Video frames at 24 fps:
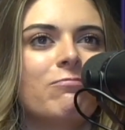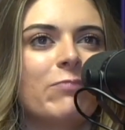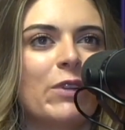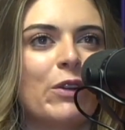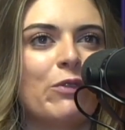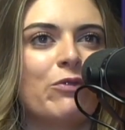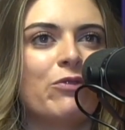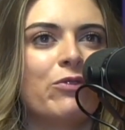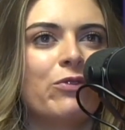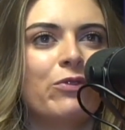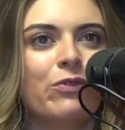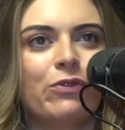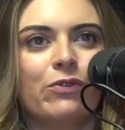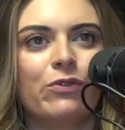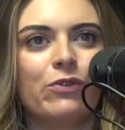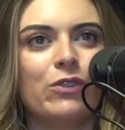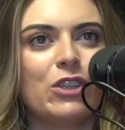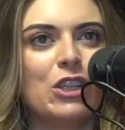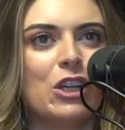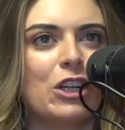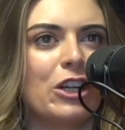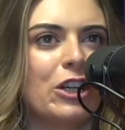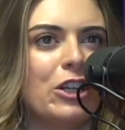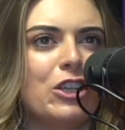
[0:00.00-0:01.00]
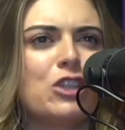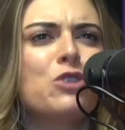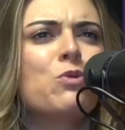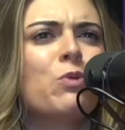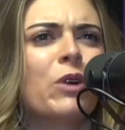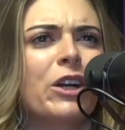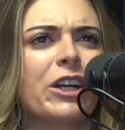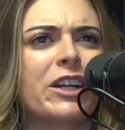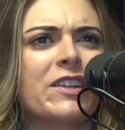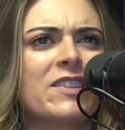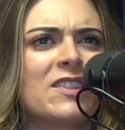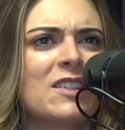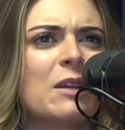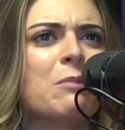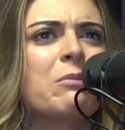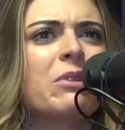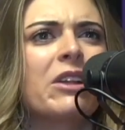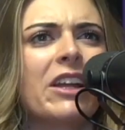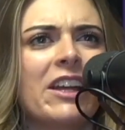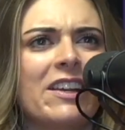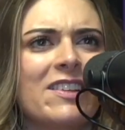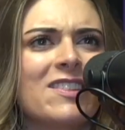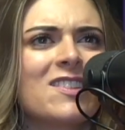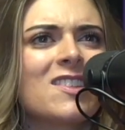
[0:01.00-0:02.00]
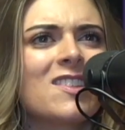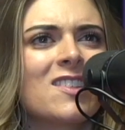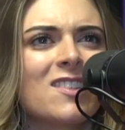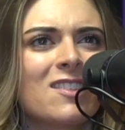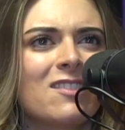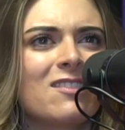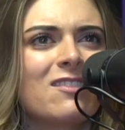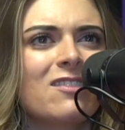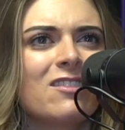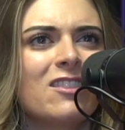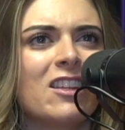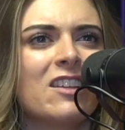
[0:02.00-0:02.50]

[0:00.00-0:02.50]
If you work at some place